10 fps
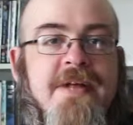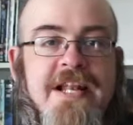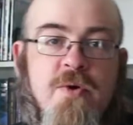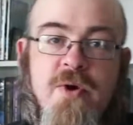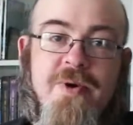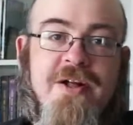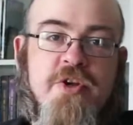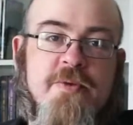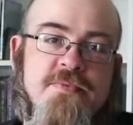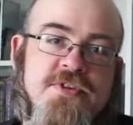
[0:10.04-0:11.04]
Hello and
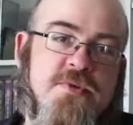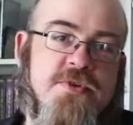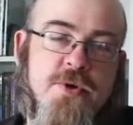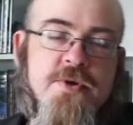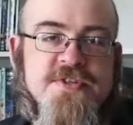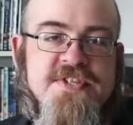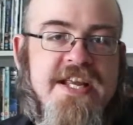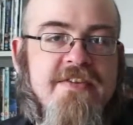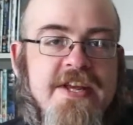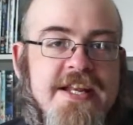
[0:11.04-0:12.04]
welcome to Doon Does
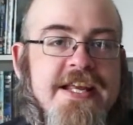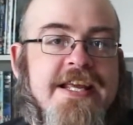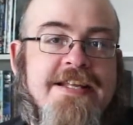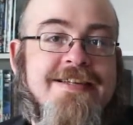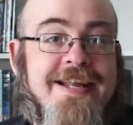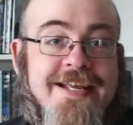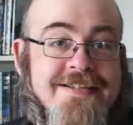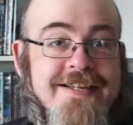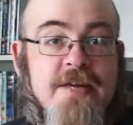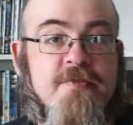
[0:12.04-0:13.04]
DVD. Today
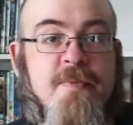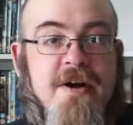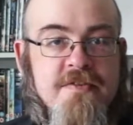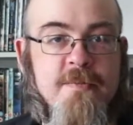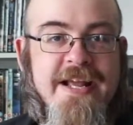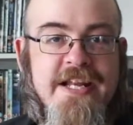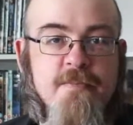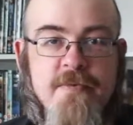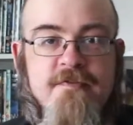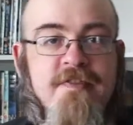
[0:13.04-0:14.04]
it's time for Marvel May
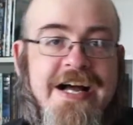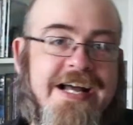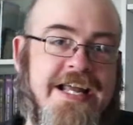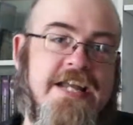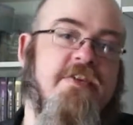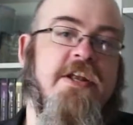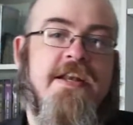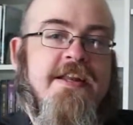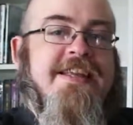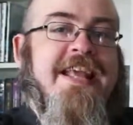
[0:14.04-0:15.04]
number 5
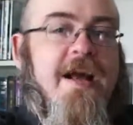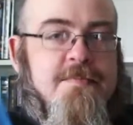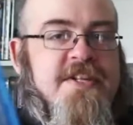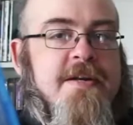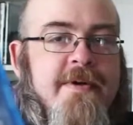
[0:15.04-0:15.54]
and Captain